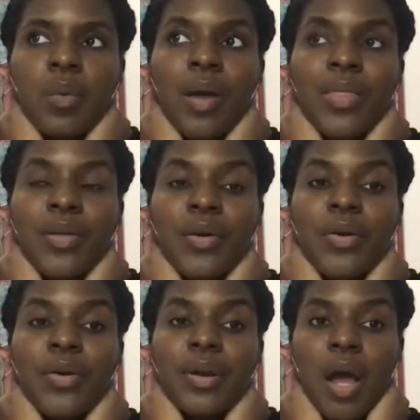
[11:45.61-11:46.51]
whether
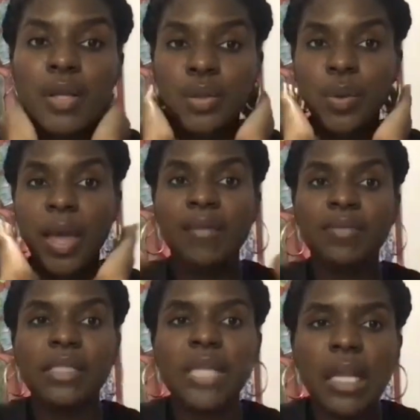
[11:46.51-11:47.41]
or not you
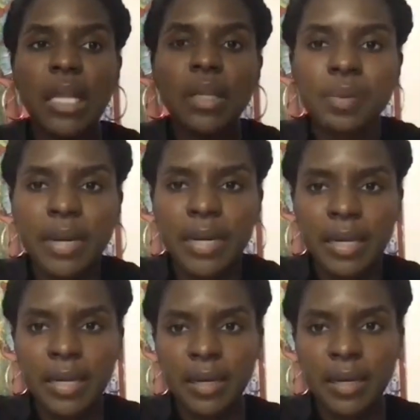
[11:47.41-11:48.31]
have
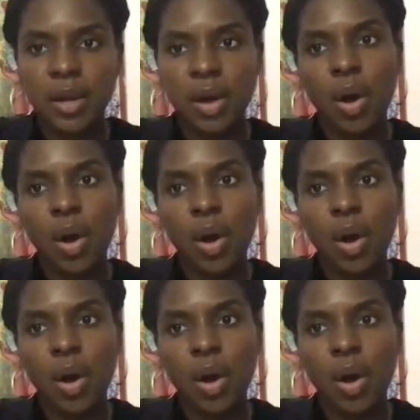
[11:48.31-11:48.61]
celebrated